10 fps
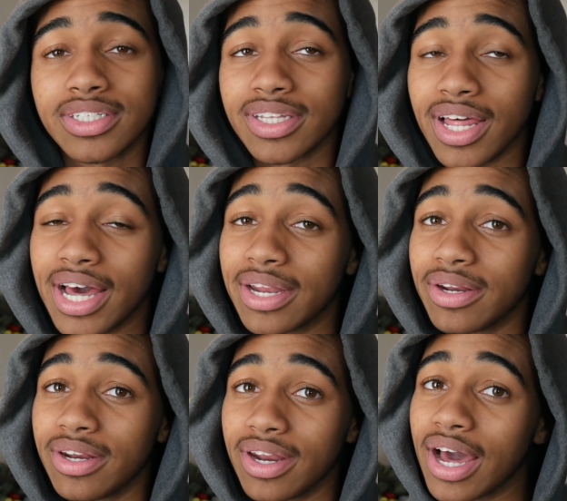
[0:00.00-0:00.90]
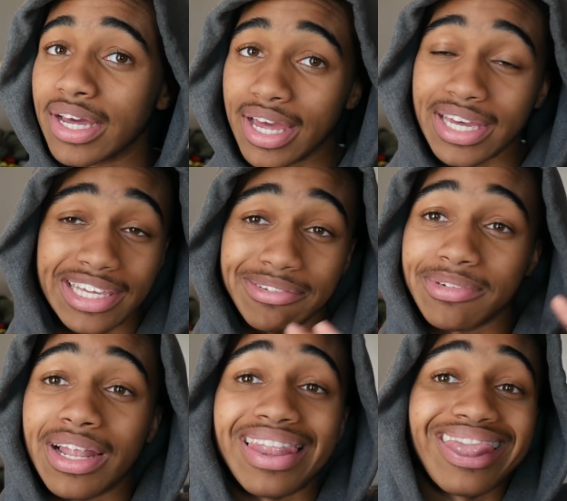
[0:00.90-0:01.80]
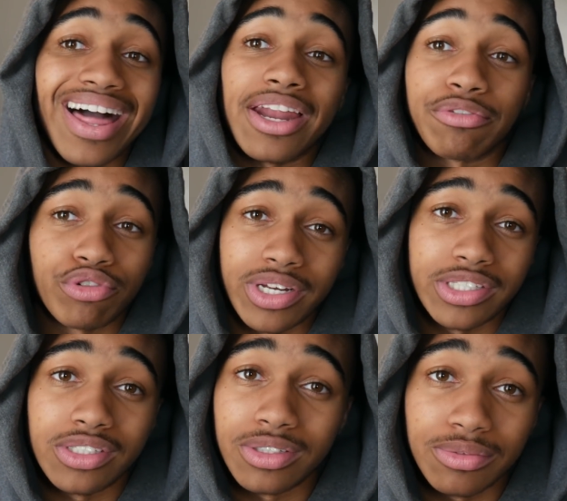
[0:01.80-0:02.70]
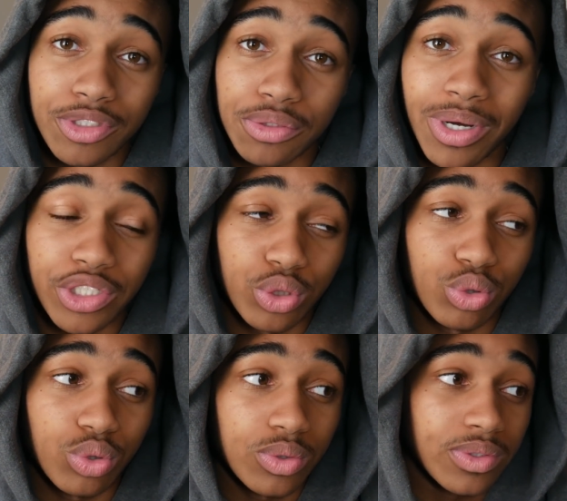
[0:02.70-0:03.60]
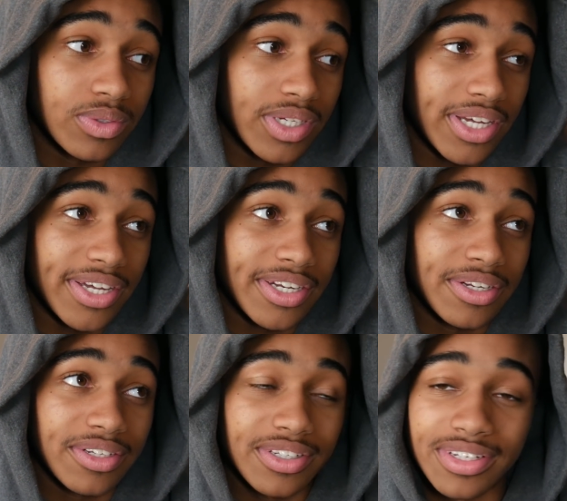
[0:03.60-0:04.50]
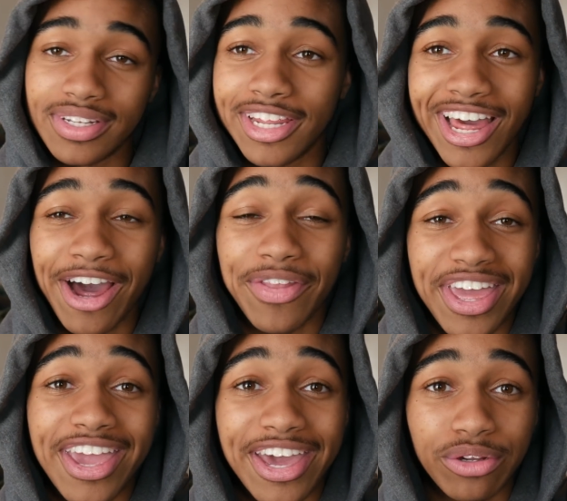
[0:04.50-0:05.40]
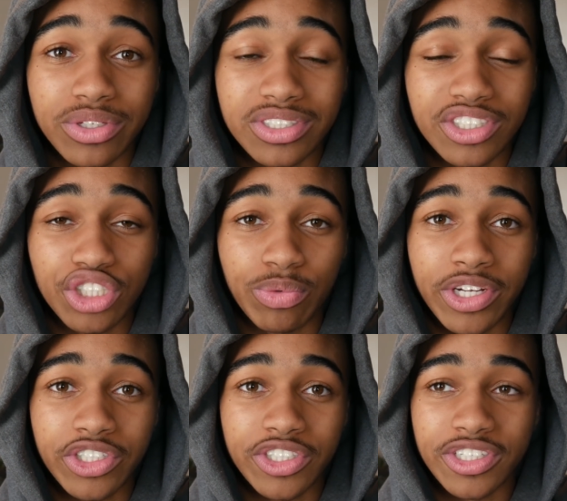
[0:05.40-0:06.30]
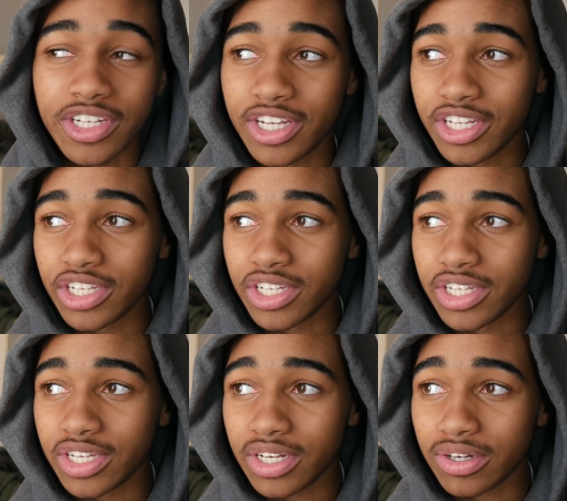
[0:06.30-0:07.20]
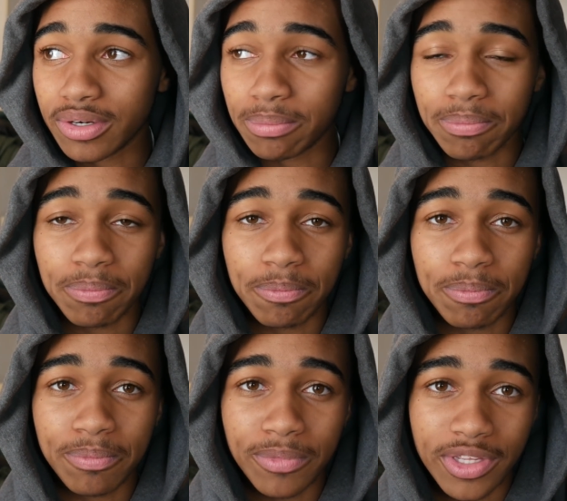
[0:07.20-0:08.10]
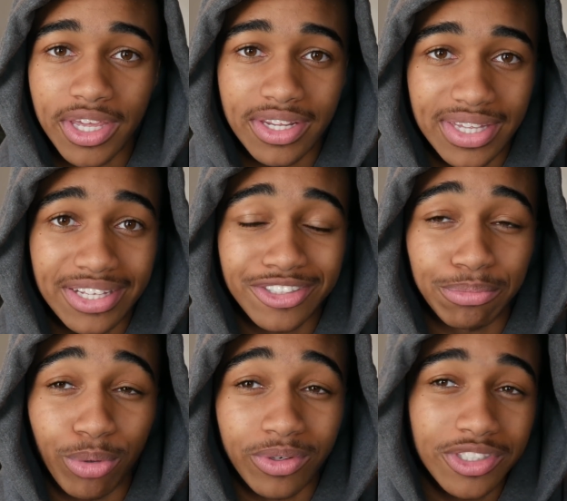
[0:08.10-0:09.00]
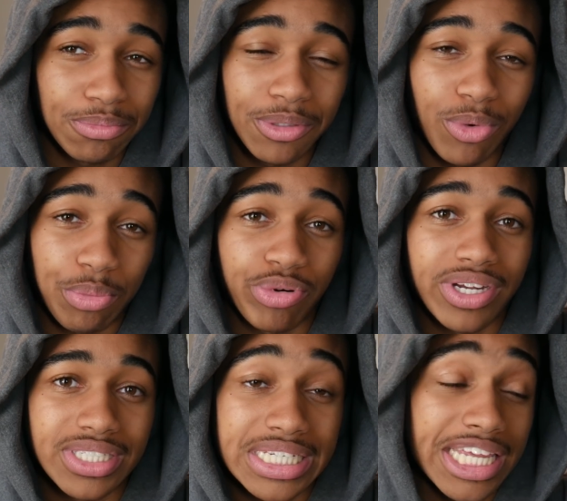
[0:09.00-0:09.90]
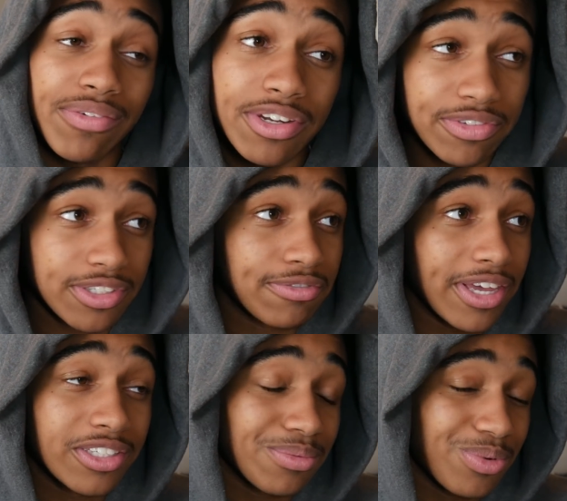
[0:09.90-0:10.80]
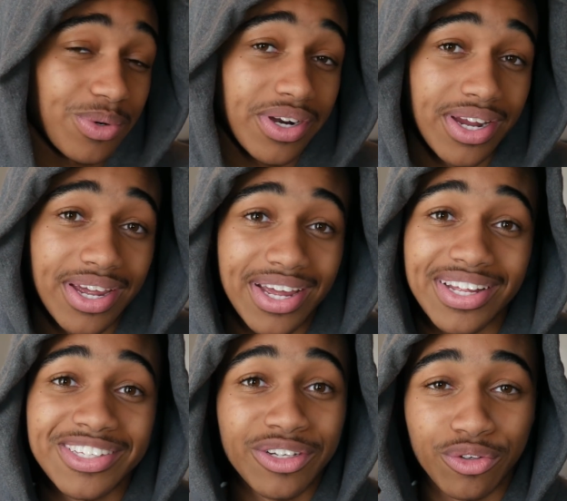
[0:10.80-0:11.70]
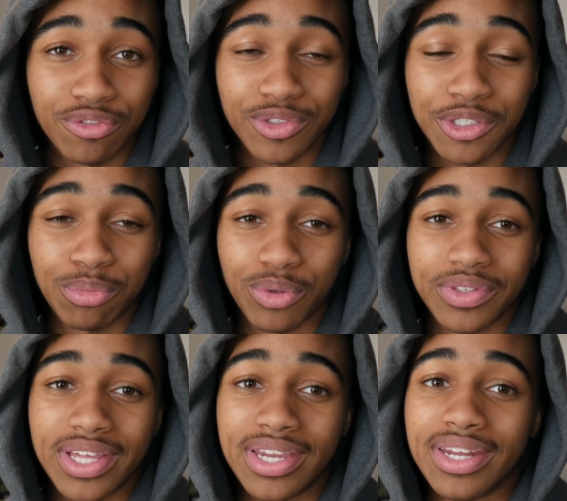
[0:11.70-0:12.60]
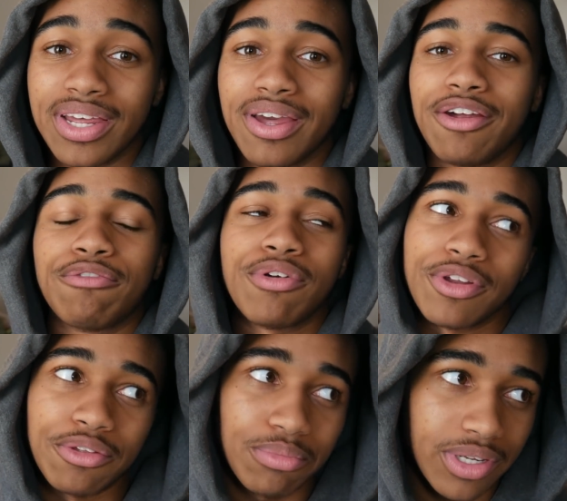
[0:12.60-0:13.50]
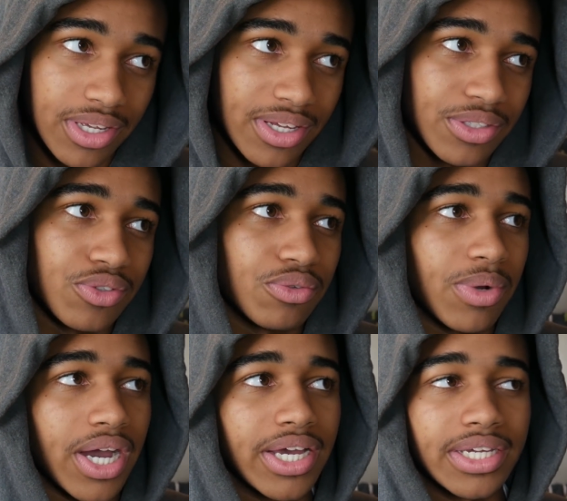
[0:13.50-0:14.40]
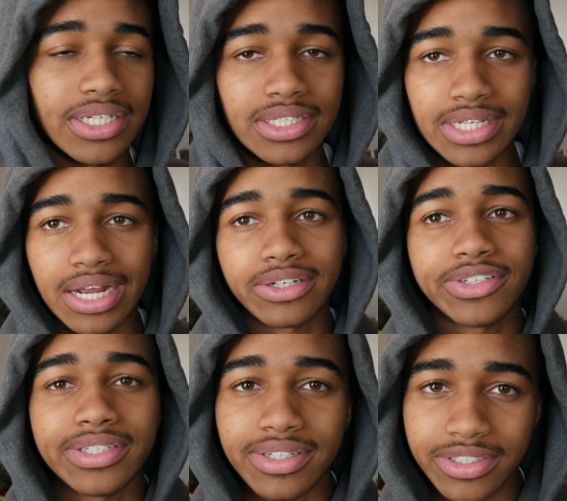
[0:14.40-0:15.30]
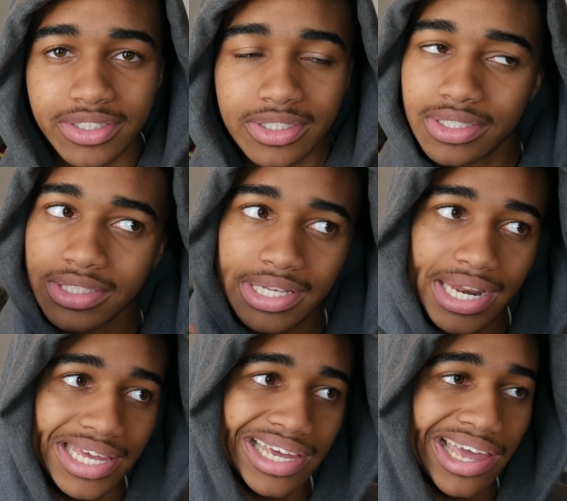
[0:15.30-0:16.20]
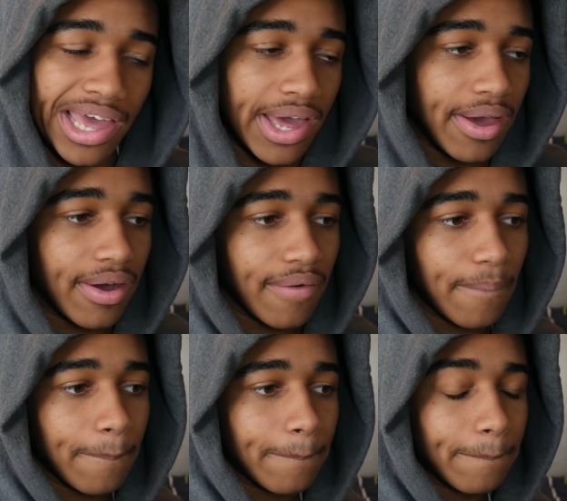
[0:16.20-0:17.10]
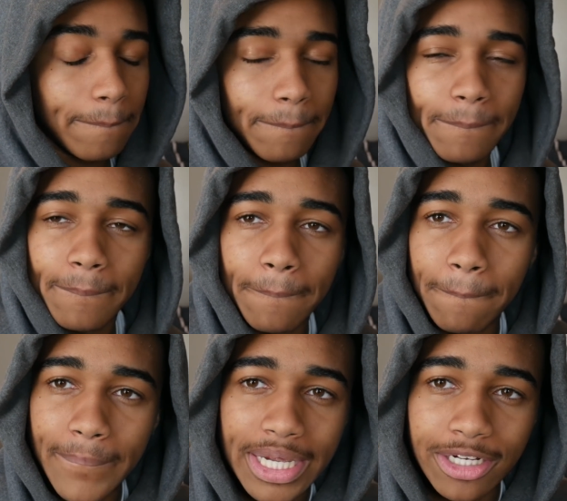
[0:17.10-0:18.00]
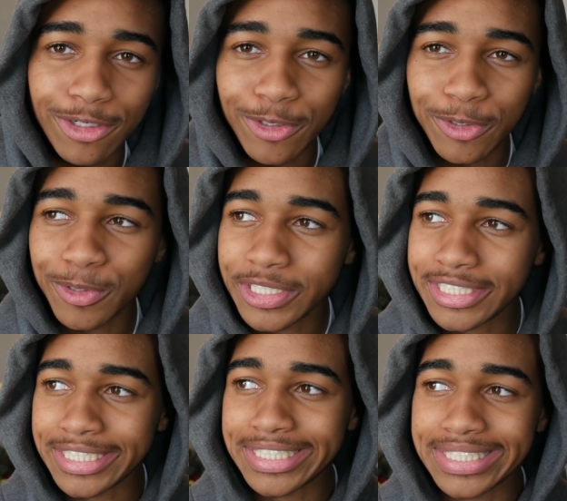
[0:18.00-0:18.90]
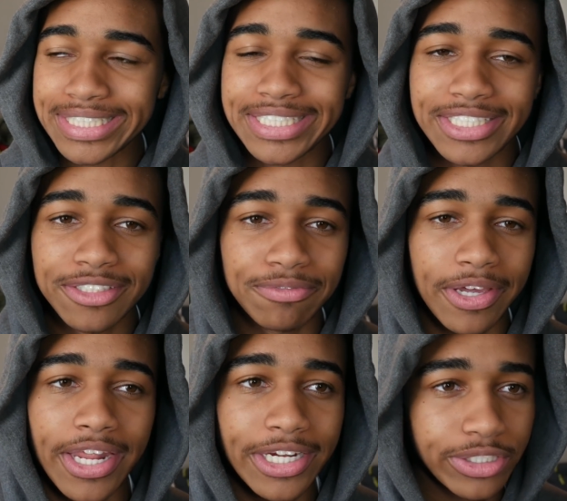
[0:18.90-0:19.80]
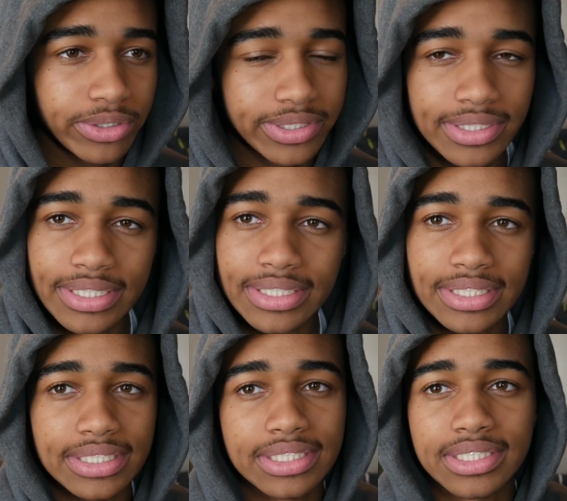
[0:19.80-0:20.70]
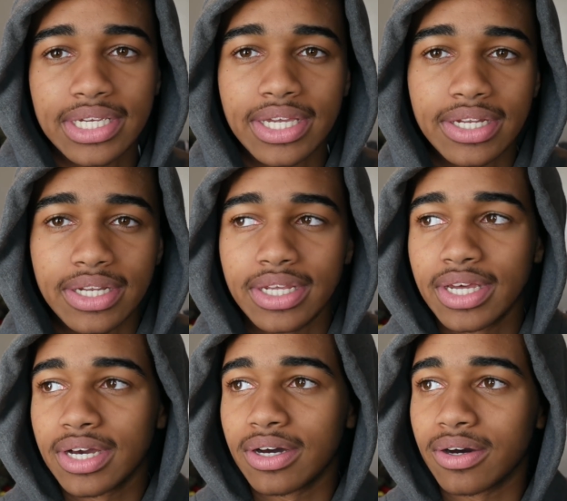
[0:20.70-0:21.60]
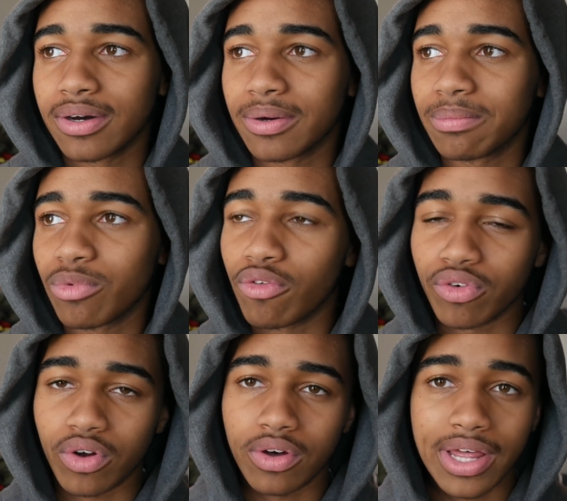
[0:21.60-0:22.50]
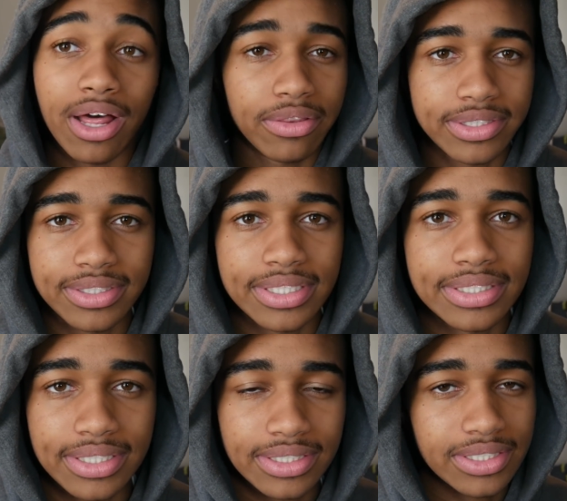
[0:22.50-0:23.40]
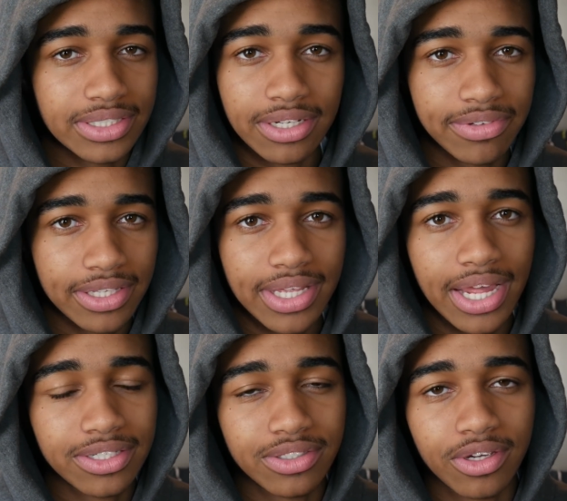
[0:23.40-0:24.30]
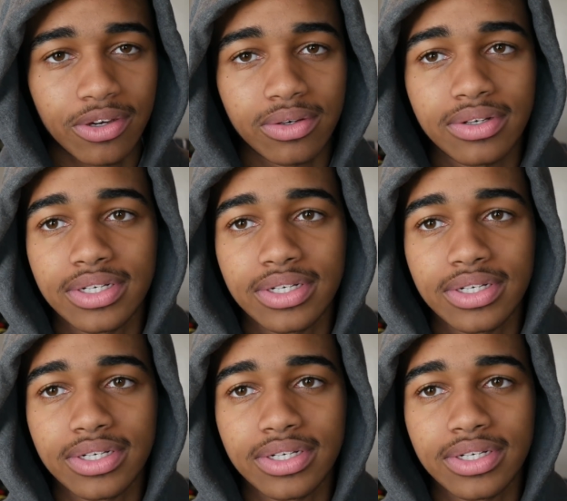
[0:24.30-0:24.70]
that I, I give a lot of credit to, to my school and how they handled the situation and um, getting that support to be more present. Even if it's fake support, it's still support that furthered me into my entire transition to getting um, medical assistance, financial assistance, and um, overall health assistance and stuff like that. So